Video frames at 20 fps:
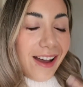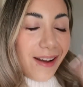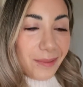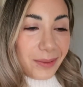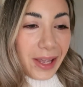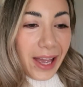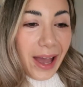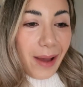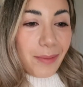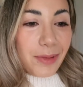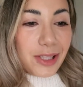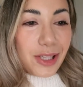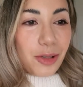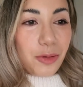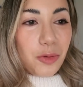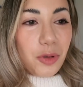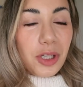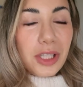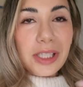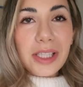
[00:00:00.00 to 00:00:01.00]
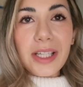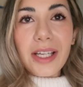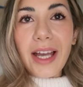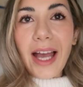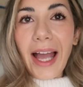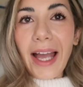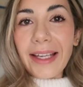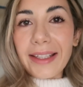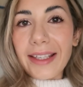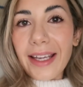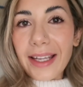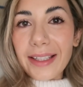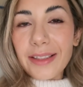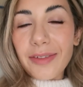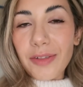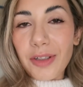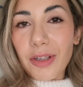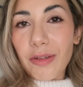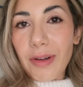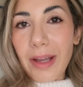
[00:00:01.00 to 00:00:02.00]
um, the Amazon one, I can't
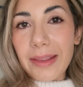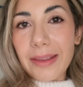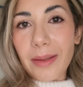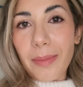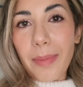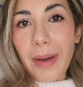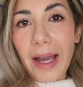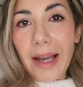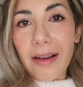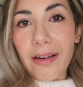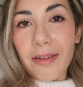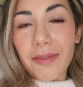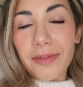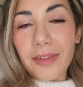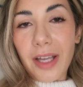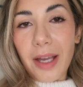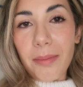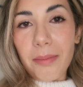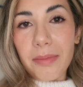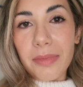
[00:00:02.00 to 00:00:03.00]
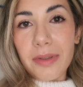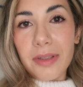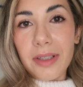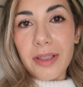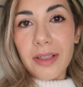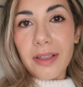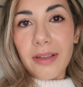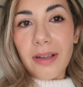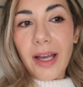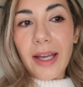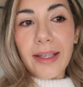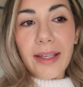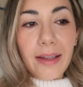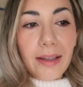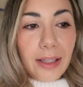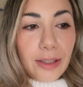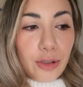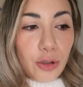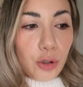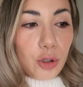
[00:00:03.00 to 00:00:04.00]
figure out the back of them. I,
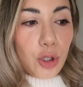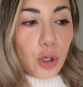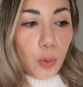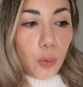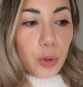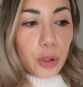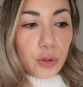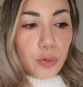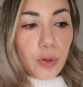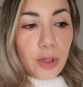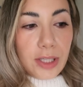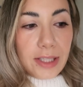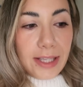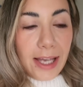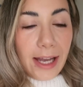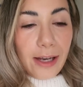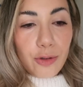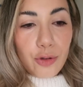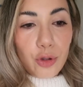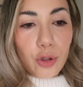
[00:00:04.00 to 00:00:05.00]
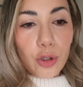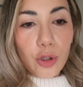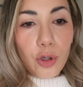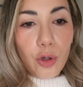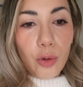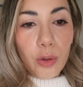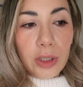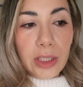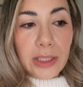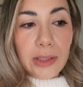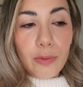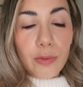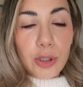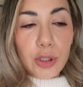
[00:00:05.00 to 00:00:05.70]
I don't know which one is actual gold and